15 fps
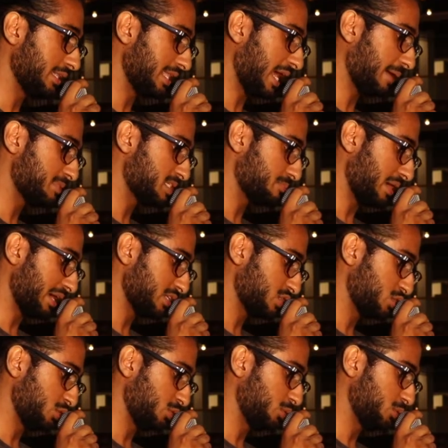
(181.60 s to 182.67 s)
collapsed by
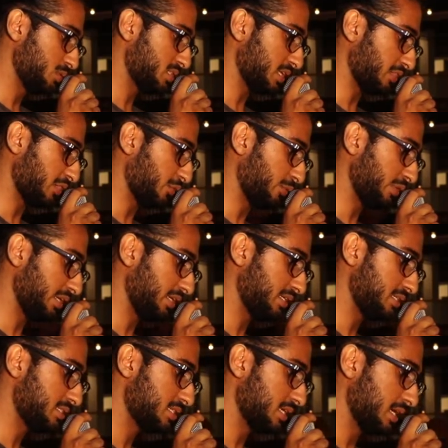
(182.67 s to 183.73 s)
twos and
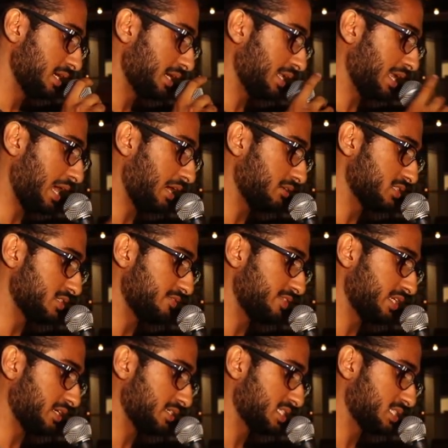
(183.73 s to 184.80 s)
threes, clouds
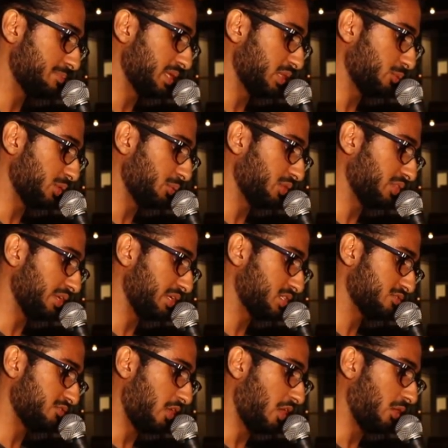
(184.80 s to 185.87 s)
of dust billowing with
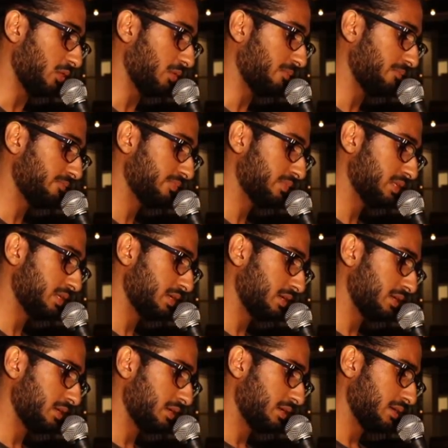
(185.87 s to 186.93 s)
each fall.
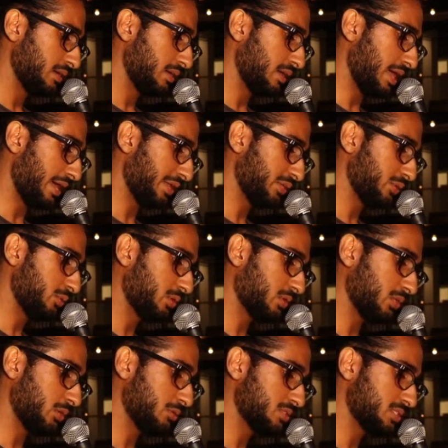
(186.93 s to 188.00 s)
Ando
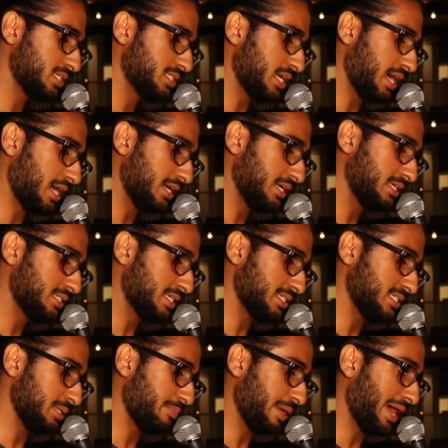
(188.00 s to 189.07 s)
closed his eyes
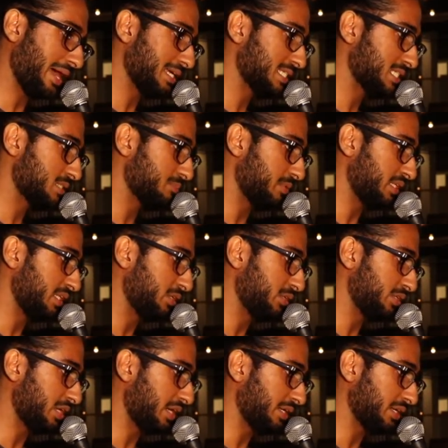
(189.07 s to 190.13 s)
as he passed, but he
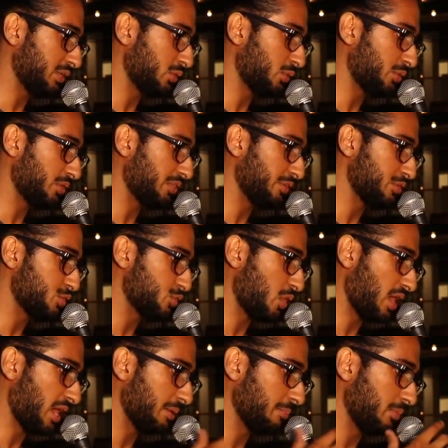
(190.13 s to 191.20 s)
could not ignore their
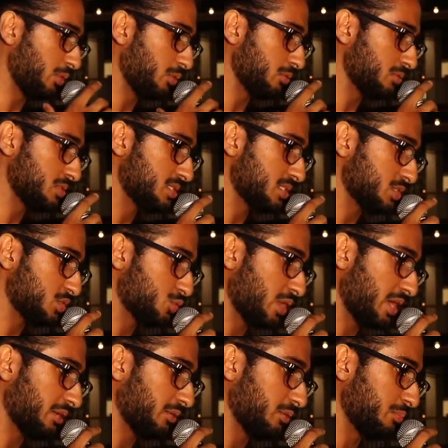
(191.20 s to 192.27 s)
dry moans and
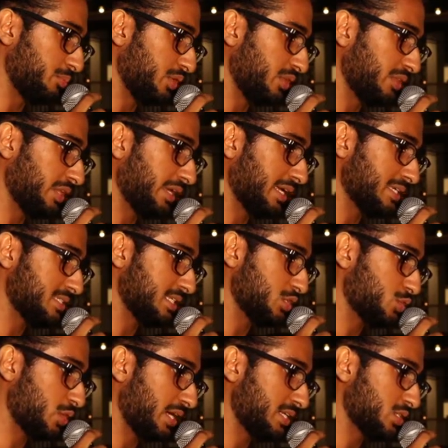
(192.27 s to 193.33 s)
strangled breathing as they
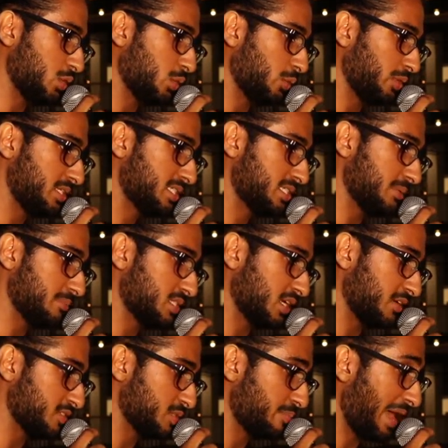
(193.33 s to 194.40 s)
tried to hoist
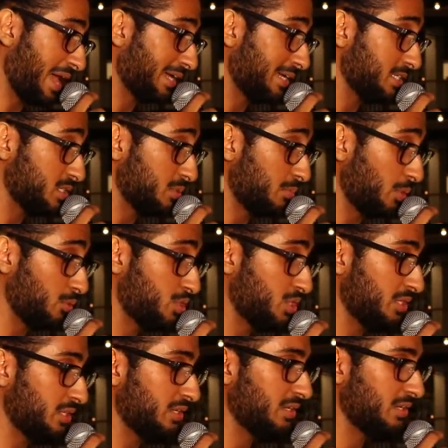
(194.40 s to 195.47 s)
themselves back into
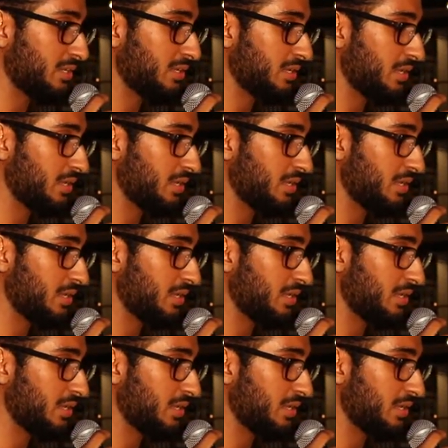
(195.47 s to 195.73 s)
motion.